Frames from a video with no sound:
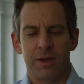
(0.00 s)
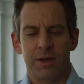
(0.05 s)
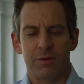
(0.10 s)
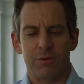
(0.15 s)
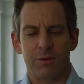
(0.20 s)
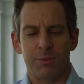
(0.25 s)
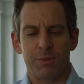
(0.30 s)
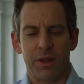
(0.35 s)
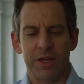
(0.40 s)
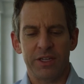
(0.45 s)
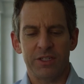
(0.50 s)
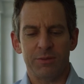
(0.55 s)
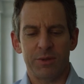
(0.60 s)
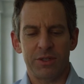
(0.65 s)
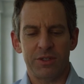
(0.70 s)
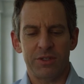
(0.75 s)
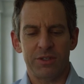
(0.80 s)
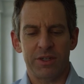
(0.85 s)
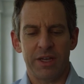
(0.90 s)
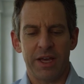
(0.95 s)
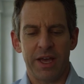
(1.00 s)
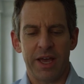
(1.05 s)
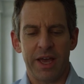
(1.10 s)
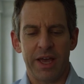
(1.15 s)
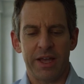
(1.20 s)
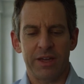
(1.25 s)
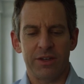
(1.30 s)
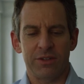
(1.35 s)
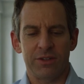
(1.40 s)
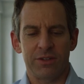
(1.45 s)
replacements.
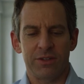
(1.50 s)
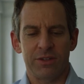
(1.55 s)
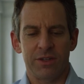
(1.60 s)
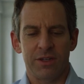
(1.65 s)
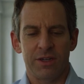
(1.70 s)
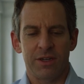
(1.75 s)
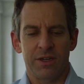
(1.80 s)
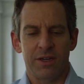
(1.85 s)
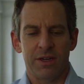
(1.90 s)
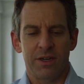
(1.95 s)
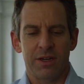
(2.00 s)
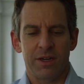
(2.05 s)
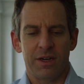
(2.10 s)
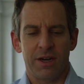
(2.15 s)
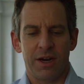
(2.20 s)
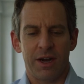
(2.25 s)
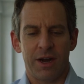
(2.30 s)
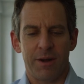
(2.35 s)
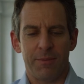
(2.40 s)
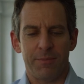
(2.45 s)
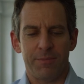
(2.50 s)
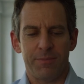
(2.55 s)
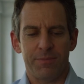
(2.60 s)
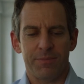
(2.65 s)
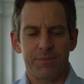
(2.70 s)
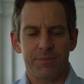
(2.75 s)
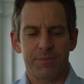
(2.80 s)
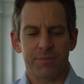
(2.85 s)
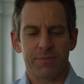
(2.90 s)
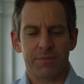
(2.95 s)
And um,
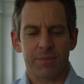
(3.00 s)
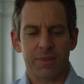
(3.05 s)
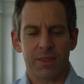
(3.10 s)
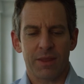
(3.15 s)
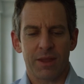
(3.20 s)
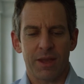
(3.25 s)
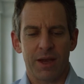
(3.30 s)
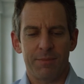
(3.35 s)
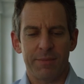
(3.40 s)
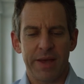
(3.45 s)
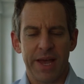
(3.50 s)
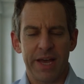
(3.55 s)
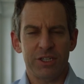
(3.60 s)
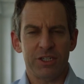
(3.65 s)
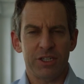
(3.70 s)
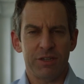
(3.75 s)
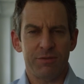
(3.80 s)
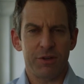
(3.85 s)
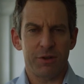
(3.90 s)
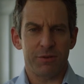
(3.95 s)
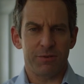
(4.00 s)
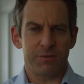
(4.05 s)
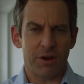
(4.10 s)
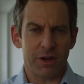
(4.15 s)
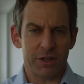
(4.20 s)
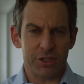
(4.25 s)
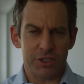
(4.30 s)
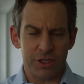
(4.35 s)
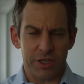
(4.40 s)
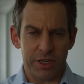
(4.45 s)
imagine if your
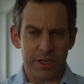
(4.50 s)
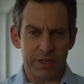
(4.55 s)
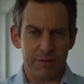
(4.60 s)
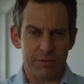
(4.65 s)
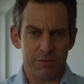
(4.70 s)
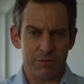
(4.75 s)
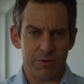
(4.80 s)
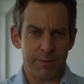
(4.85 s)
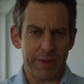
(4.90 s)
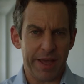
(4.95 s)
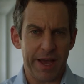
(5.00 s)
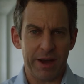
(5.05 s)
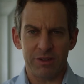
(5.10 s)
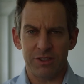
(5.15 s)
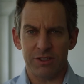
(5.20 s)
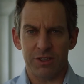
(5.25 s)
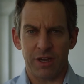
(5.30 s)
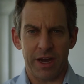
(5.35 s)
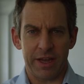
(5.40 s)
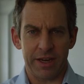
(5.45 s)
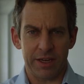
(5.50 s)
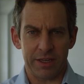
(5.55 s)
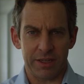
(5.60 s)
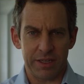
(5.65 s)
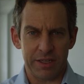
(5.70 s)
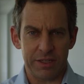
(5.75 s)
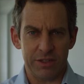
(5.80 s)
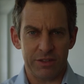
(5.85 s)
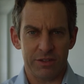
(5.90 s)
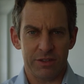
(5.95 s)
functioning, from the outside at
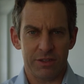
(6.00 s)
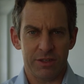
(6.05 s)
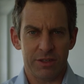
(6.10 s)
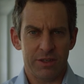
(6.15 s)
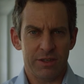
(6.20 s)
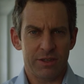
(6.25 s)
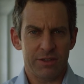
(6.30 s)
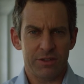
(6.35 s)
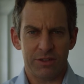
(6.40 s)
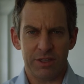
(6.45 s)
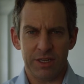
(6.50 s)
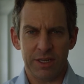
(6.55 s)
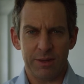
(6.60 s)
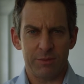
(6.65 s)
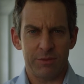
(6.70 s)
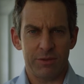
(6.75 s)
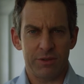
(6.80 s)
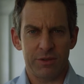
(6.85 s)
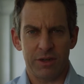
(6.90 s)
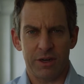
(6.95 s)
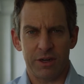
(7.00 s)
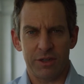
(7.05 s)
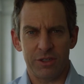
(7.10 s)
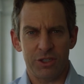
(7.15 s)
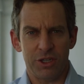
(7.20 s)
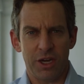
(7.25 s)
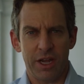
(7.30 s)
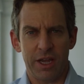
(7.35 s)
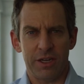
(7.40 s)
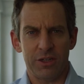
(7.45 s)
least, seemed
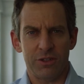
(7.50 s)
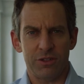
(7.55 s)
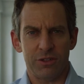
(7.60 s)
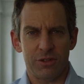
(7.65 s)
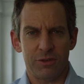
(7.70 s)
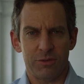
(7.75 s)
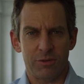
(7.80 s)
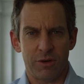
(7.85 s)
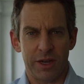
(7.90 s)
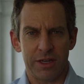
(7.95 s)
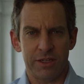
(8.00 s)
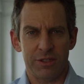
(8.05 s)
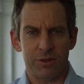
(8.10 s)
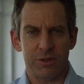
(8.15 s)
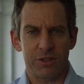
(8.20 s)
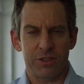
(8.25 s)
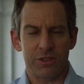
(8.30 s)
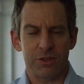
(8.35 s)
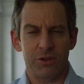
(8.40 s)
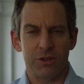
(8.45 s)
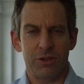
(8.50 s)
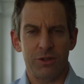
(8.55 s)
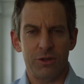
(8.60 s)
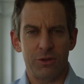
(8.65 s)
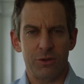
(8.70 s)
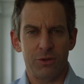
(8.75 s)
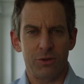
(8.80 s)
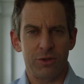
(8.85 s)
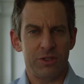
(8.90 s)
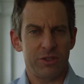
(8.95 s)
unchanged, right? So it's still
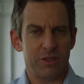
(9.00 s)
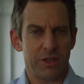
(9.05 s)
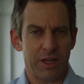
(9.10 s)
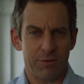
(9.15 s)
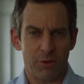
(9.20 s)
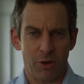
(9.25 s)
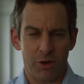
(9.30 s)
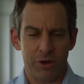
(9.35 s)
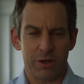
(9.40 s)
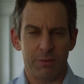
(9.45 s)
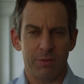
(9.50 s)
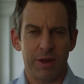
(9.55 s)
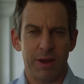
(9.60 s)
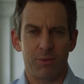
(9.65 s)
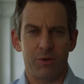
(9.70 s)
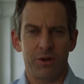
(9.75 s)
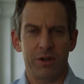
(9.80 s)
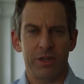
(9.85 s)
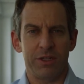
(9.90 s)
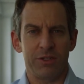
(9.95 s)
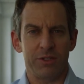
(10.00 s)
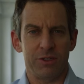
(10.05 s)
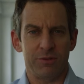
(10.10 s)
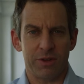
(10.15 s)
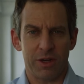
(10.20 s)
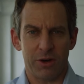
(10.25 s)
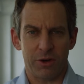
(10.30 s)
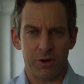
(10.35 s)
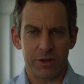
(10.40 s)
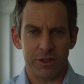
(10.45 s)
you. You still have all your memories. You've
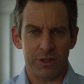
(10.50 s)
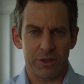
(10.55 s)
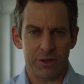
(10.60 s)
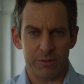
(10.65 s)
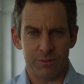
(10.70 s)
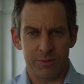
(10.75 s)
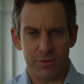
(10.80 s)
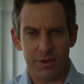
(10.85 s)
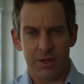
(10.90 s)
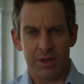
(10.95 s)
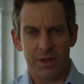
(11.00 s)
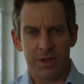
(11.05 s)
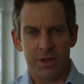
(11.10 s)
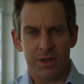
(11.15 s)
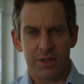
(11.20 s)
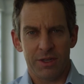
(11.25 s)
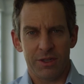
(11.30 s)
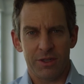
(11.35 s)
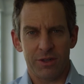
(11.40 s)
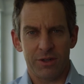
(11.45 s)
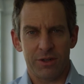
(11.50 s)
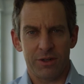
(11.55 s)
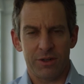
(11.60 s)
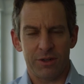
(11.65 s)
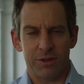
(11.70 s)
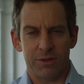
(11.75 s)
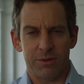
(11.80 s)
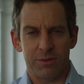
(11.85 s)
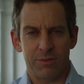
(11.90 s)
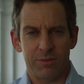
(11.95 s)
got all your
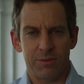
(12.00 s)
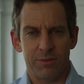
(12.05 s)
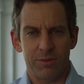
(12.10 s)
your